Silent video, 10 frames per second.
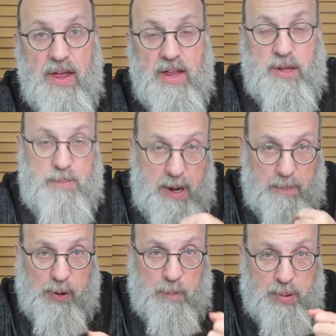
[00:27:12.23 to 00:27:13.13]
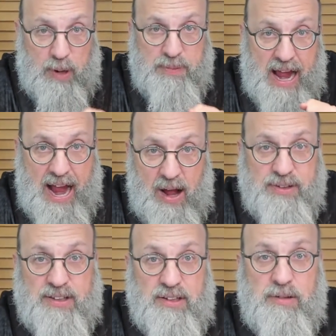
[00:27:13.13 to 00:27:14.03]
The people who put up the
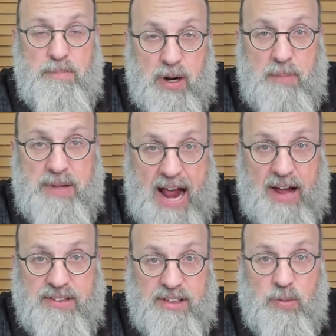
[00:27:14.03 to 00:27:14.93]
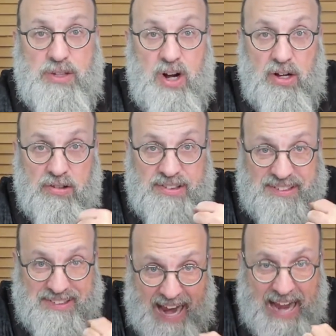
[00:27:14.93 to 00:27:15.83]
houses put up the houses with the
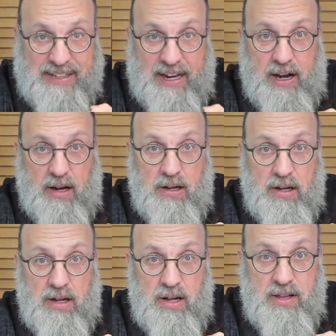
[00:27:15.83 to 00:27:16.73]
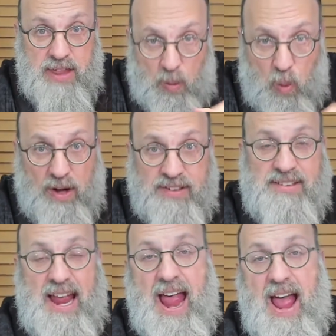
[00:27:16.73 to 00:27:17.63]
understanding that once
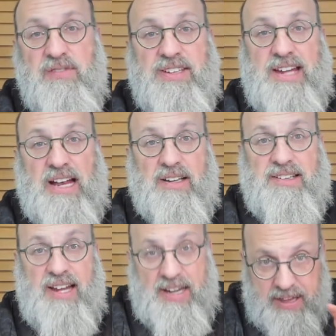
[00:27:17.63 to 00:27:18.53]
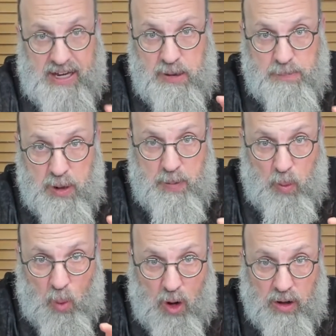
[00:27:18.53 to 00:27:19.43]
they have a settled city, they're going to put up a
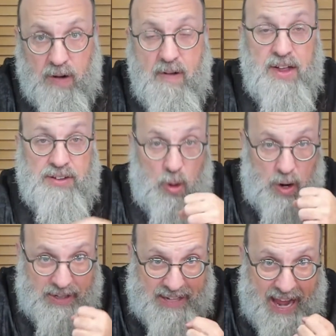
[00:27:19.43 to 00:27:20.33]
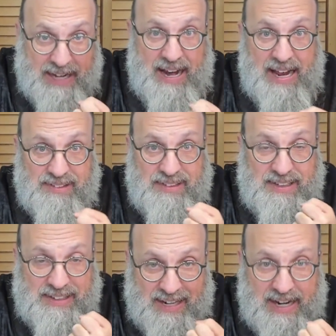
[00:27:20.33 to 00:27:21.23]
wall. So again, it has the
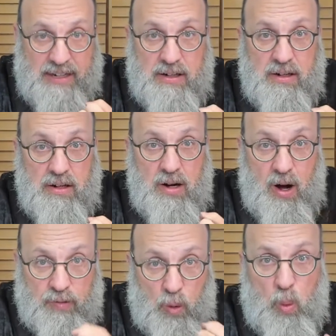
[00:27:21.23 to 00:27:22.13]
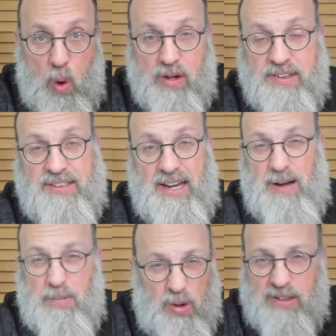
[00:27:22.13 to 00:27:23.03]
din of a walled city
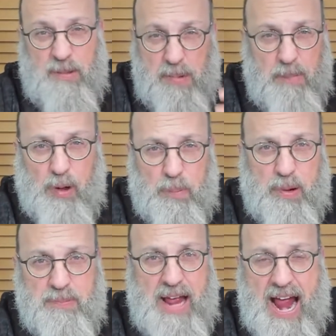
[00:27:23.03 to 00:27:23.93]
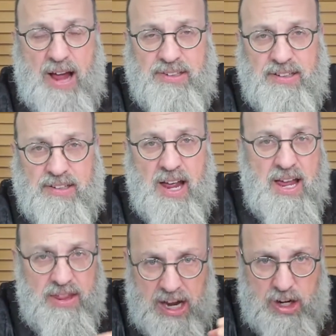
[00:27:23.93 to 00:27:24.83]
because the people who put up the houses,
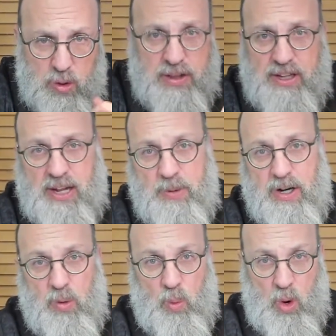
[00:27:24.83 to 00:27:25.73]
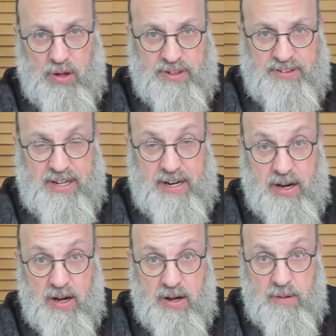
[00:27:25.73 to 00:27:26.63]
they knew that they were going to wall the city.
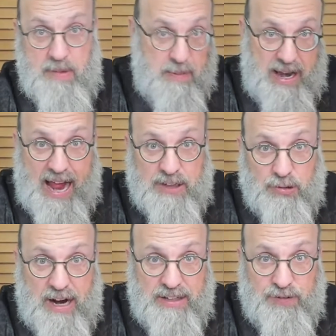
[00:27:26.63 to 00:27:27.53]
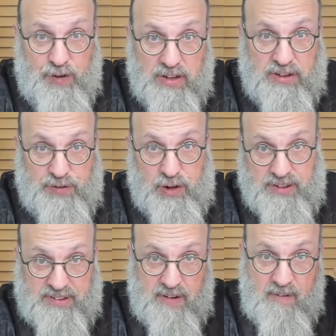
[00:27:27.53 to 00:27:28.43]
Maybe they had to raise funds
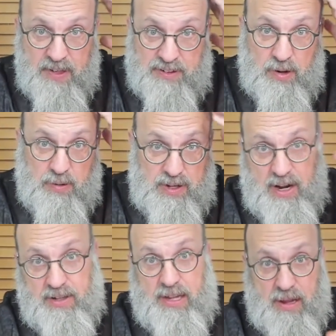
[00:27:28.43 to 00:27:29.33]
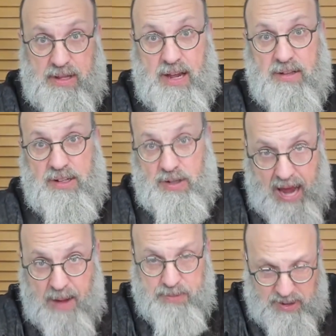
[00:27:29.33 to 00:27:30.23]
first. So yeah, they, they said,
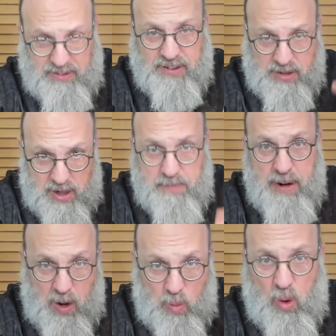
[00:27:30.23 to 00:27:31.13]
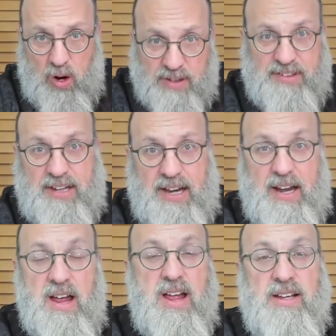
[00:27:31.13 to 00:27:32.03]
yeah, this is going to be a walled
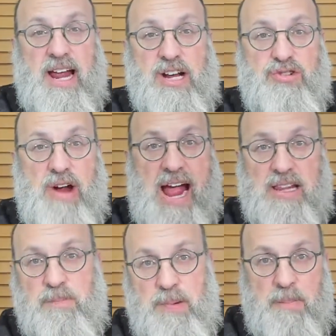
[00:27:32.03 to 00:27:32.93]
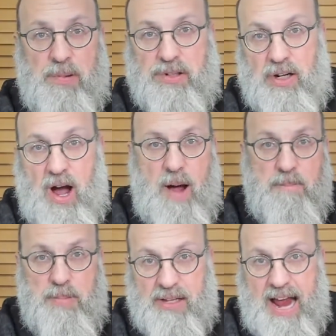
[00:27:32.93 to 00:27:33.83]
city. They attracted people to come,
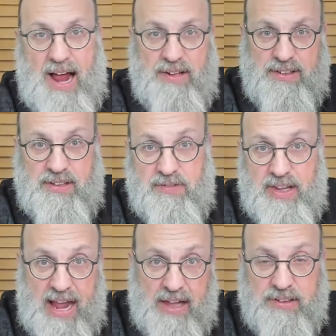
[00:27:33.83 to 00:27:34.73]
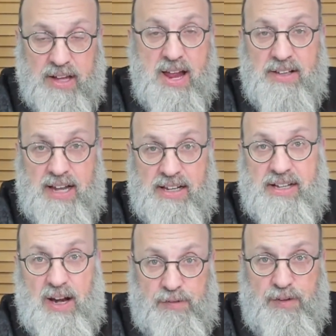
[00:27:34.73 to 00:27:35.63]
build houses, everything else. Then they
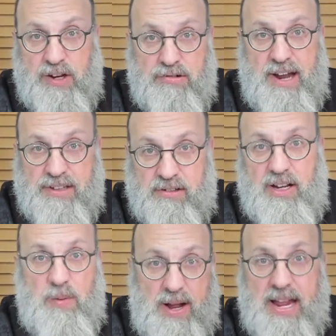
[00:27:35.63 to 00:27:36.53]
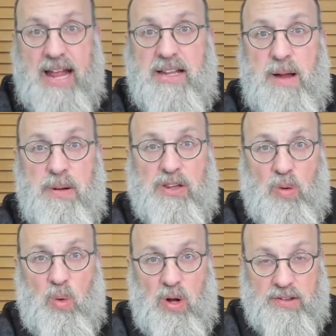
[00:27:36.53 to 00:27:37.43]
did a fundraiser and they went ahead and they built the
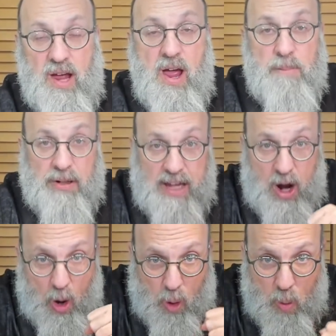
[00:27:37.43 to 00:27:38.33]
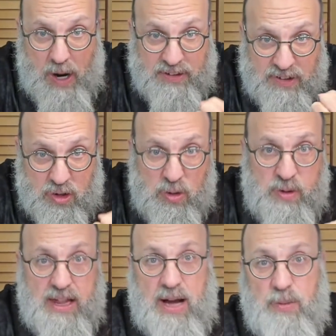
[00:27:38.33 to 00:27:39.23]
walls. But they always knew
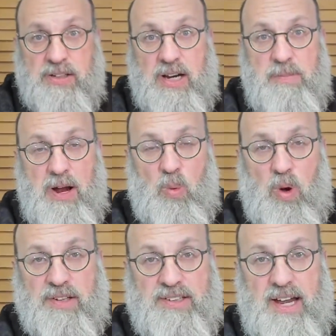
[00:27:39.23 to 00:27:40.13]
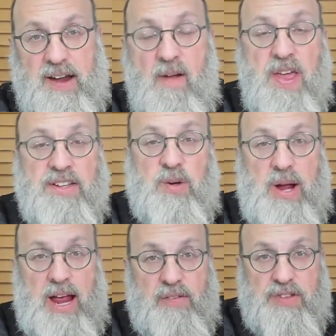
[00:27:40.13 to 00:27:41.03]
that it was going to be a walled city. So
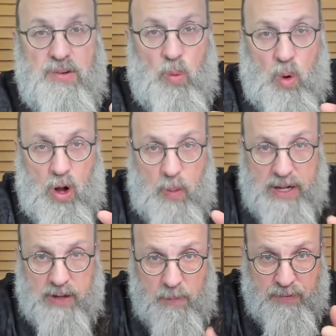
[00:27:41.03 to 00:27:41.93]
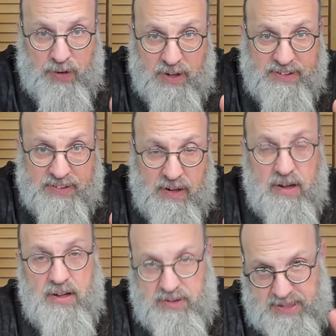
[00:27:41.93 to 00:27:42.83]
if the wall went up first,
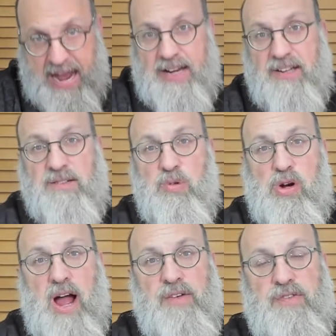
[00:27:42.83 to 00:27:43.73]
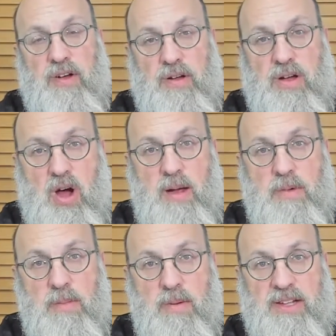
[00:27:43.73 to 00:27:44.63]
that is mukaf
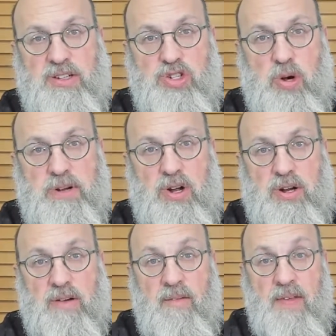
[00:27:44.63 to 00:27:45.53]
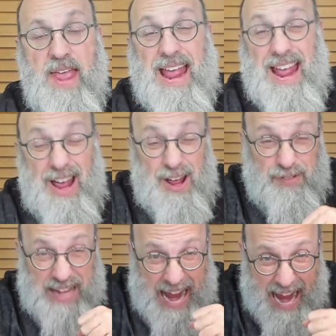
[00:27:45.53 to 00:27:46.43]
chayma mimaisi shubanun
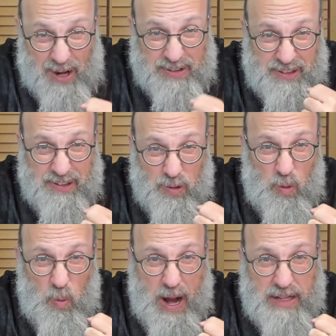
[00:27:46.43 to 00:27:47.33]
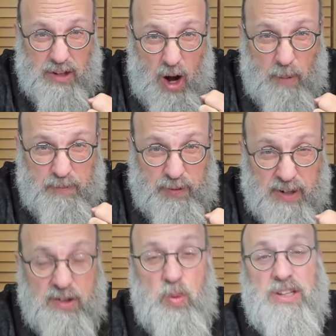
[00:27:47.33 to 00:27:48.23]
if the houses went up
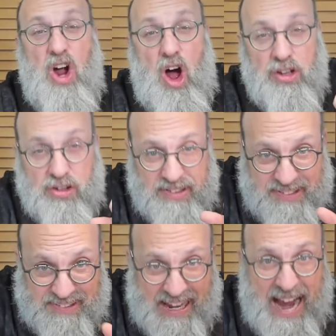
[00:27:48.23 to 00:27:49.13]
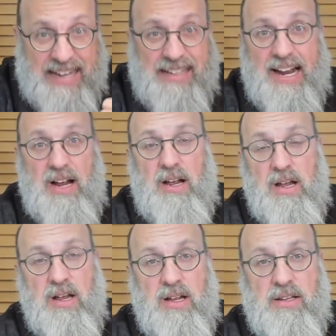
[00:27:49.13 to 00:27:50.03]
first with the understanding
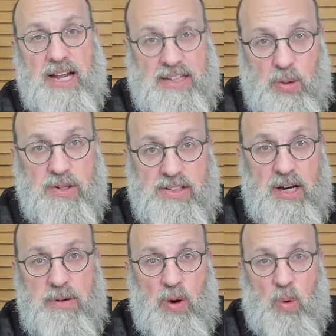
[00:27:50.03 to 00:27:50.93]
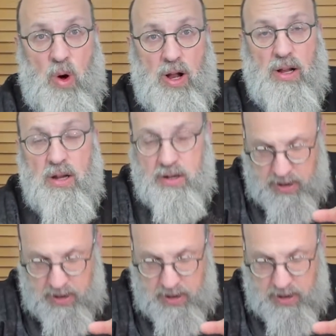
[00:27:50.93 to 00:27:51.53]
that there was going to be a wall.